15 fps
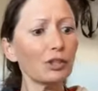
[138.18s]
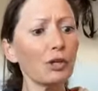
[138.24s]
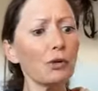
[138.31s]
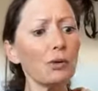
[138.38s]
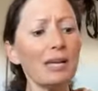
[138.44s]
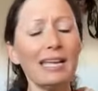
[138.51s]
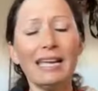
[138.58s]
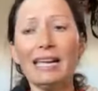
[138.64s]

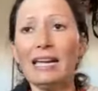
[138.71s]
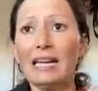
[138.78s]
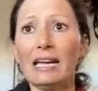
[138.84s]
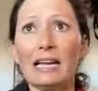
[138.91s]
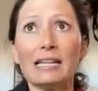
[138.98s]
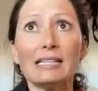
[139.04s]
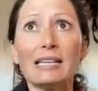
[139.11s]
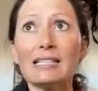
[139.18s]
So
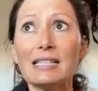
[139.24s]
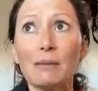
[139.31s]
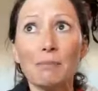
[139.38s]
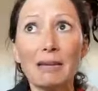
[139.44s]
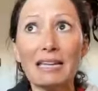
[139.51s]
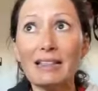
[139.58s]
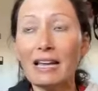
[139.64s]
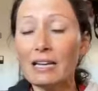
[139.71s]
does
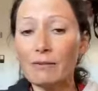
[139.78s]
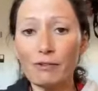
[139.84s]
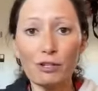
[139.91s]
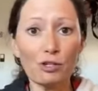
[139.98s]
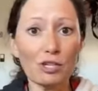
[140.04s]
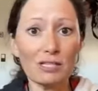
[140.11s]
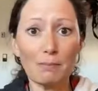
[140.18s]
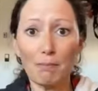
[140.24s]
it mean that
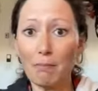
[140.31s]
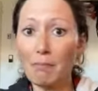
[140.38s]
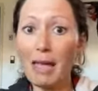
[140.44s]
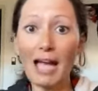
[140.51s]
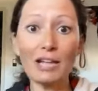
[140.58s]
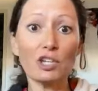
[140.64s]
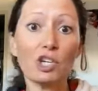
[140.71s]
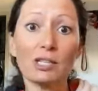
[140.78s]
if you just
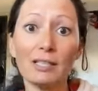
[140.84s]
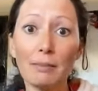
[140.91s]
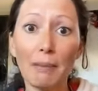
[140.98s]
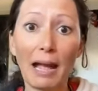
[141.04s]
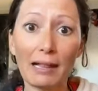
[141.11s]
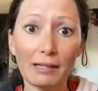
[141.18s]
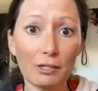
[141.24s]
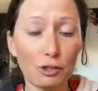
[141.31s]

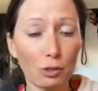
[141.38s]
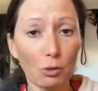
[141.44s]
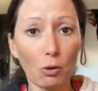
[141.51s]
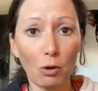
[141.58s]
magically balance